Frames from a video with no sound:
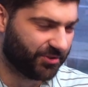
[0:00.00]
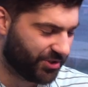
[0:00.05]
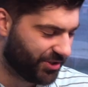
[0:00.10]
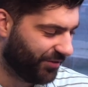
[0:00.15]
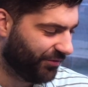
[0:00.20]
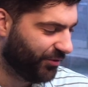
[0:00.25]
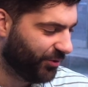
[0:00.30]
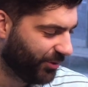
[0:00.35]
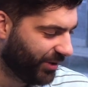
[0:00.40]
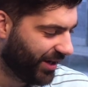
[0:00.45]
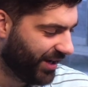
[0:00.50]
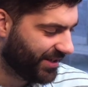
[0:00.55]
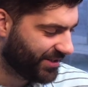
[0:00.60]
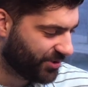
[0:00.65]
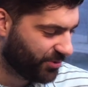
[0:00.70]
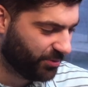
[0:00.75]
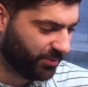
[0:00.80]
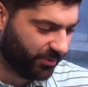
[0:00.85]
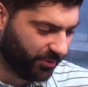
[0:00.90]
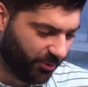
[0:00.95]
There's a few
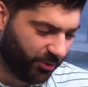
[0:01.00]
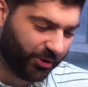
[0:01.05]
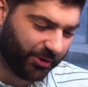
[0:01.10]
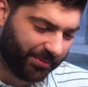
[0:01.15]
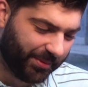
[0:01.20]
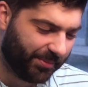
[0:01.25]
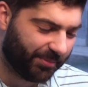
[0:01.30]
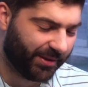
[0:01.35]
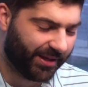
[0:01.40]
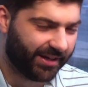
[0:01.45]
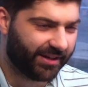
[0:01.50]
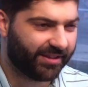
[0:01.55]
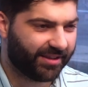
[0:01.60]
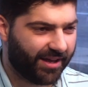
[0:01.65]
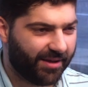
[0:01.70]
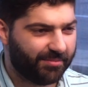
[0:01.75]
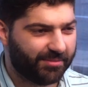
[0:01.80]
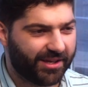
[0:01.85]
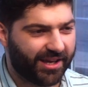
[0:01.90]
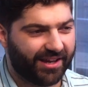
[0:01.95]
guys who could be playing in
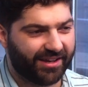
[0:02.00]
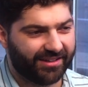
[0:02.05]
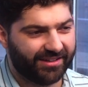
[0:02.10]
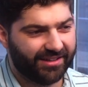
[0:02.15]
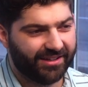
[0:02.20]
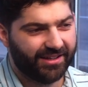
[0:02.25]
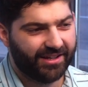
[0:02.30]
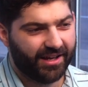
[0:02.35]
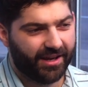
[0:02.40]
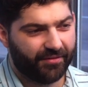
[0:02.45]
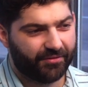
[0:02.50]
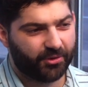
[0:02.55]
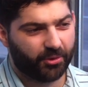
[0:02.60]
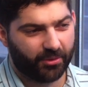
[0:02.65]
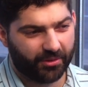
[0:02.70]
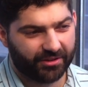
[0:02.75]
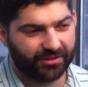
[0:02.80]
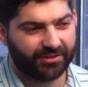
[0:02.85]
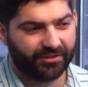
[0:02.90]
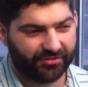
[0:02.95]
the NBA if they
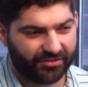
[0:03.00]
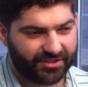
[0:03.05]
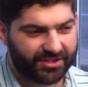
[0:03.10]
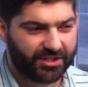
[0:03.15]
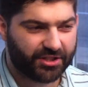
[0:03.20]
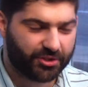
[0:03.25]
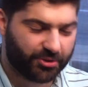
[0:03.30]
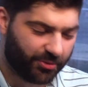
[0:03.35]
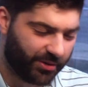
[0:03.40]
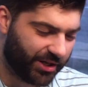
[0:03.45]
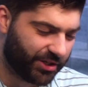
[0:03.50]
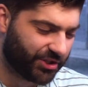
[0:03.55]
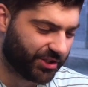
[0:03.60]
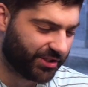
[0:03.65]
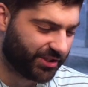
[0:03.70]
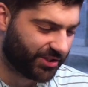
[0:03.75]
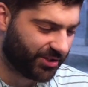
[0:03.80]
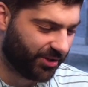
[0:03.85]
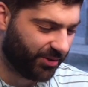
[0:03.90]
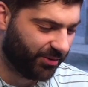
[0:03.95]
were in a different
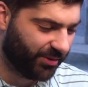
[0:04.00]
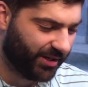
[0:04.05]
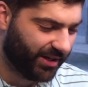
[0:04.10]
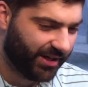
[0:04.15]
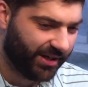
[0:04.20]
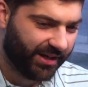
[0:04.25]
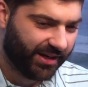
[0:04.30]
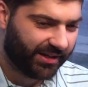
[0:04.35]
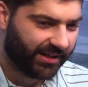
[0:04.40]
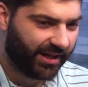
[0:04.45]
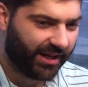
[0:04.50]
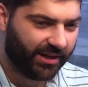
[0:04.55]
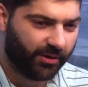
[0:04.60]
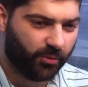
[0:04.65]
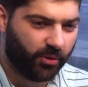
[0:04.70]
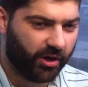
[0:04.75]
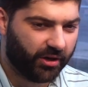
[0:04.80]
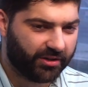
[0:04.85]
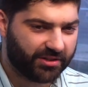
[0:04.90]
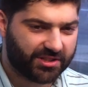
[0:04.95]
situation. So kind of
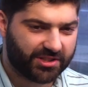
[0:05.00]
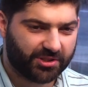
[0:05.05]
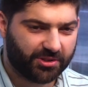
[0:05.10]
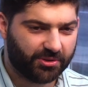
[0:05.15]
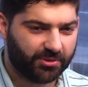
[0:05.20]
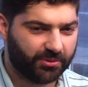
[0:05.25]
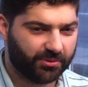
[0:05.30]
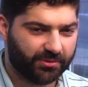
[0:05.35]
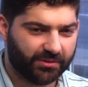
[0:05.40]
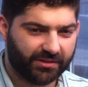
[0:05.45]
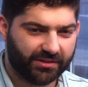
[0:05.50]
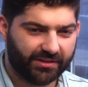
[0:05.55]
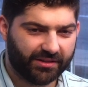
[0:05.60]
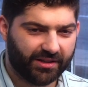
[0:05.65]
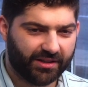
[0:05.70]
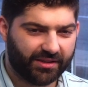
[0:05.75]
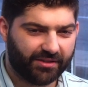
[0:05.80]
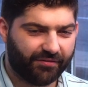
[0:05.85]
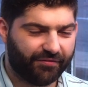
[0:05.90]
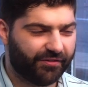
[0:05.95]
walk us through
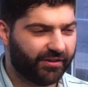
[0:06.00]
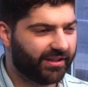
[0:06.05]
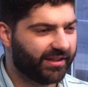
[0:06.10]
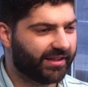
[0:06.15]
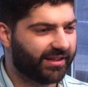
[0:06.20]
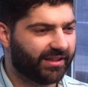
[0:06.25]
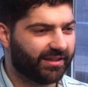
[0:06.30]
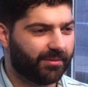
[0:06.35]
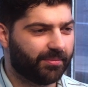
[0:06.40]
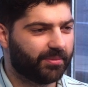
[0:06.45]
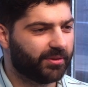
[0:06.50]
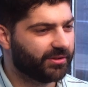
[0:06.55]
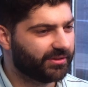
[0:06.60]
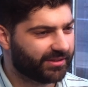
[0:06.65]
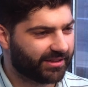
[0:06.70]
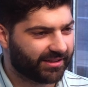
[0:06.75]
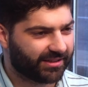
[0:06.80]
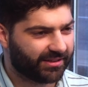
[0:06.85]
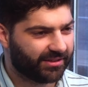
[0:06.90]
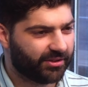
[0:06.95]
the feeling in the building.